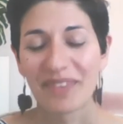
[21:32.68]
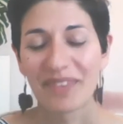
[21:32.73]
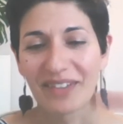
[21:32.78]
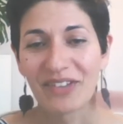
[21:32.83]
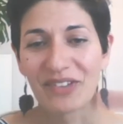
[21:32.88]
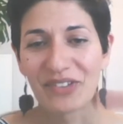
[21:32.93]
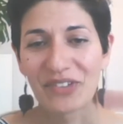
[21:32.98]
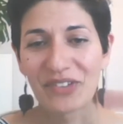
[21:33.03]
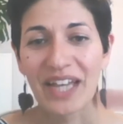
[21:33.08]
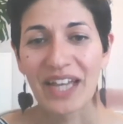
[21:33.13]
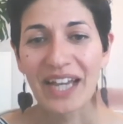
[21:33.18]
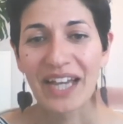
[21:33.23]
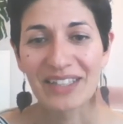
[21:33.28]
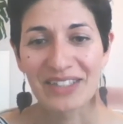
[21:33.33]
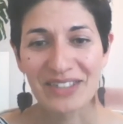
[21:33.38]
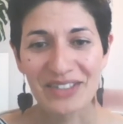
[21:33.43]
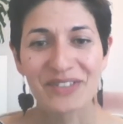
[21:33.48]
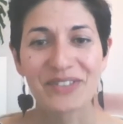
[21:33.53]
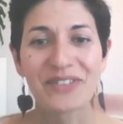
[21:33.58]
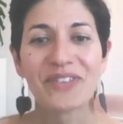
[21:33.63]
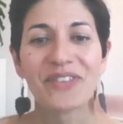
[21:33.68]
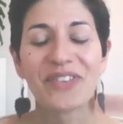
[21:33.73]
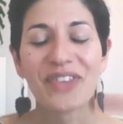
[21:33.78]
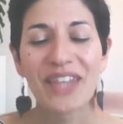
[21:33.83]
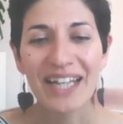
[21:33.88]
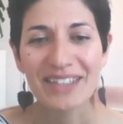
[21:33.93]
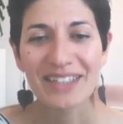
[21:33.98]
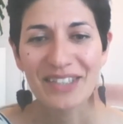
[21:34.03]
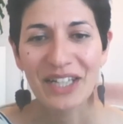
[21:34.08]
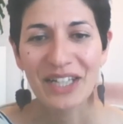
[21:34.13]
So that's
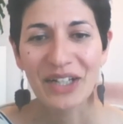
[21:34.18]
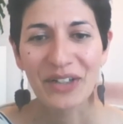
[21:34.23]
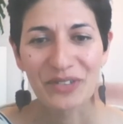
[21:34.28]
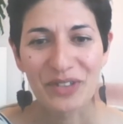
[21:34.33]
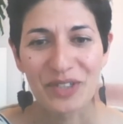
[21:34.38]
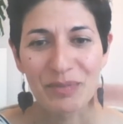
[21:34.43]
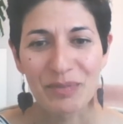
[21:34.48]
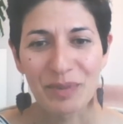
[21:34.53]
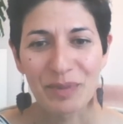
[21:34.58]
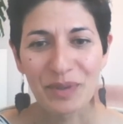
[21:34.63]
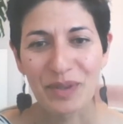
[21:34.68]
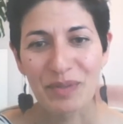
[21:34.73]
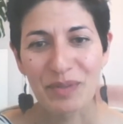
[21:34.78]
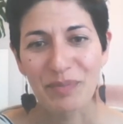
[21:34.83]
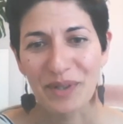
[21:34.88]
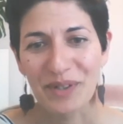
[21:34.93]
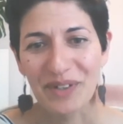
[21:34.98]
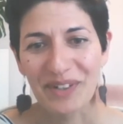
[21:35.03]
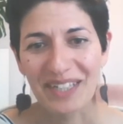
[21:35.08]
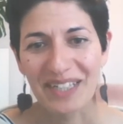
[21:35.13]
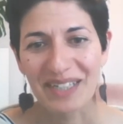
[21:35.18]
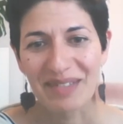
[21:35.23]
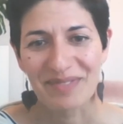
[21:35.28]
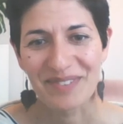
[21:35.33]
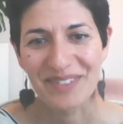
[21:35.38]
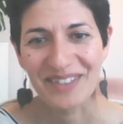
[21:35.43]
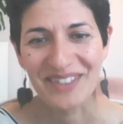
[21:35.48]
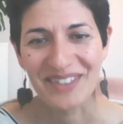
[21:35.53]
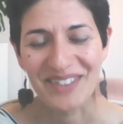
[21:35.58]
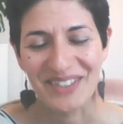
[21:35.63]
how the spirit part
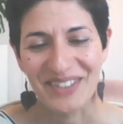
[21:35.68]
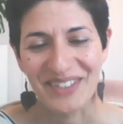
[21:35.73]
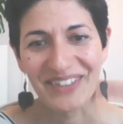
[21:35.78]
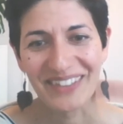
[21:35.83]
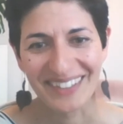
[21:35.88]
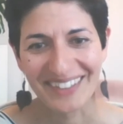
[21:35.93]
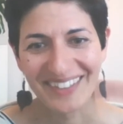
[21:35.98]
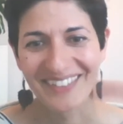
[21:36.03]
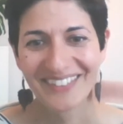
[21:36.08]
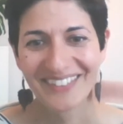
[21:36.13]
comes into it.